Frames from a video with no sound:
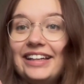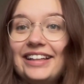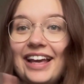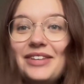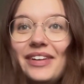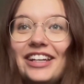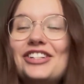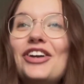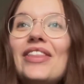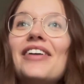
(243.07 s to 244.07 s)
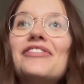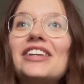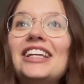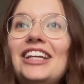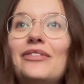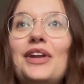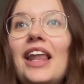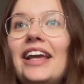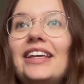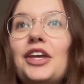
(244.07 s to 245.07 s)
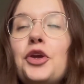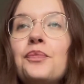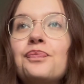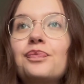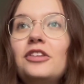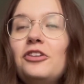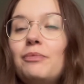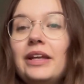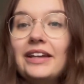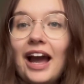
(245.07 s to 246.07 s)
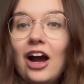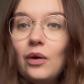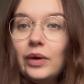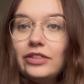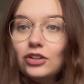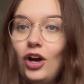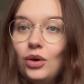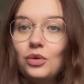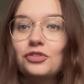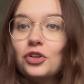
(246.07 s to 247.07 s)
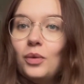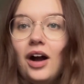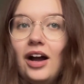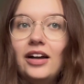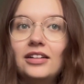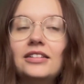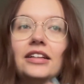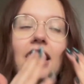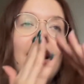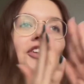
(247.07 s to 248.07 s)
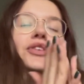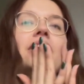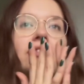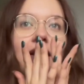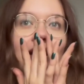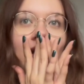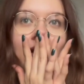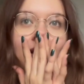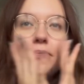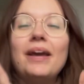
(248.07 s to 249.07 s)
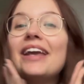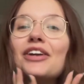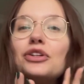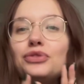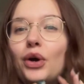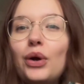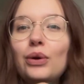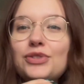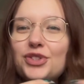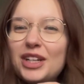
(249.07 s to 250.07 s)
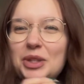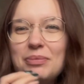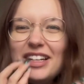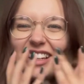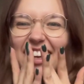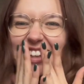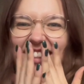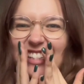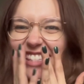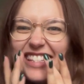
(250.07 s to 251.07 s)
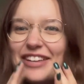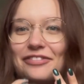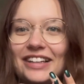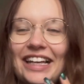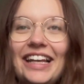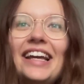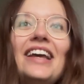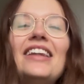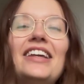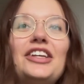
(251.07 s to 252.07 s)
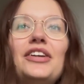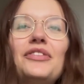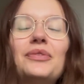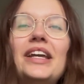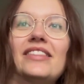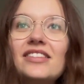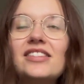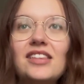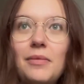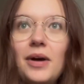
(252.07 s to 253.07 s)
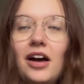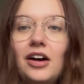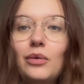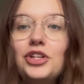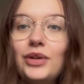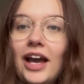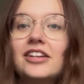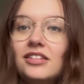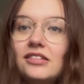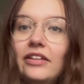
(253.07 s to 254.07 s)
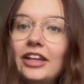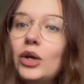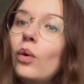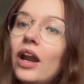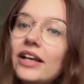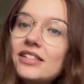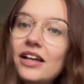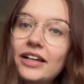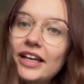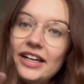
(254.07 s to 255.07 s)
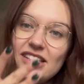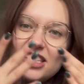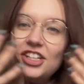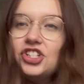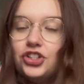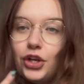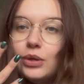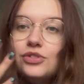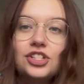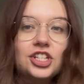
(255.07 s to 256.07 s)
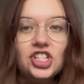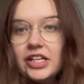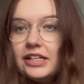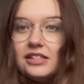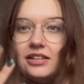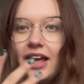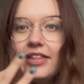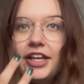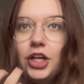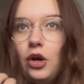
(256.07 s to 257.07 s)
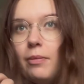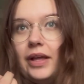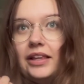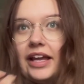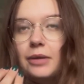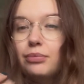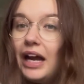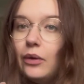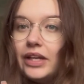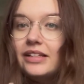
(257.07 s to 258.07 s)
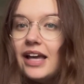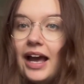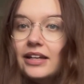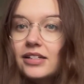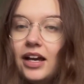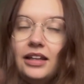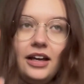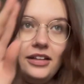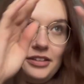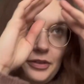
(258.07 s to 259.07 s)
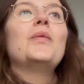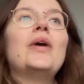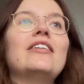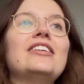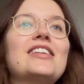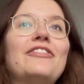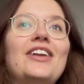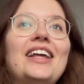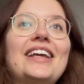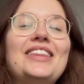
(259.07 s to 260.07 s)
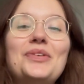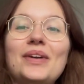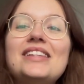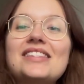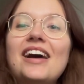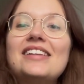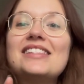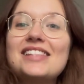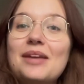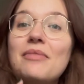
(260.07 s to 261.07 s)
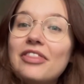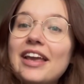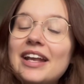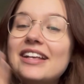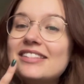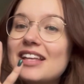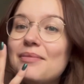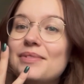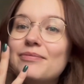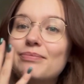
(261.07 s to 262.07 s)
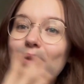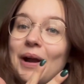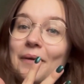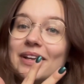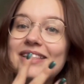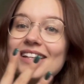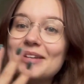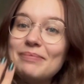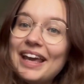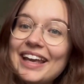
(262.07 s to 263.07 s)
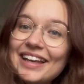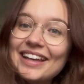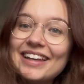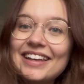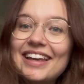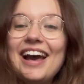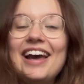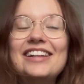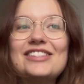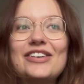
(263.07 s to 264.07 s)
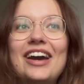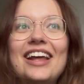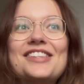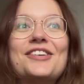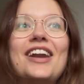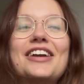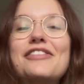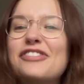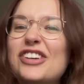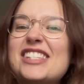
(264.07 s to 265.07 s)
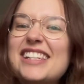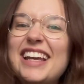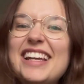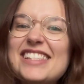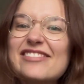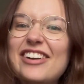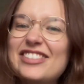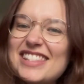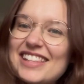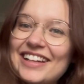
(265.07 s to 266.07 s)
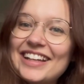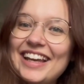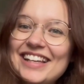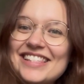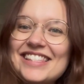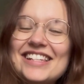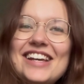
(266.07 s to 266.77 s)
Came in, you know that feeling when like you've been out in the cold for a while and you get that like pink nose, you're a little bit like sniffly, like in the summer when you catch the sun, they call it like sun-kissed because your nose and your cheeks and that, they go a bit like browny tanned color. Whereas I feel like in the winter it's the same thing except brown, it's like pink. And so I like to call it like frost kissed rather than sun kissed.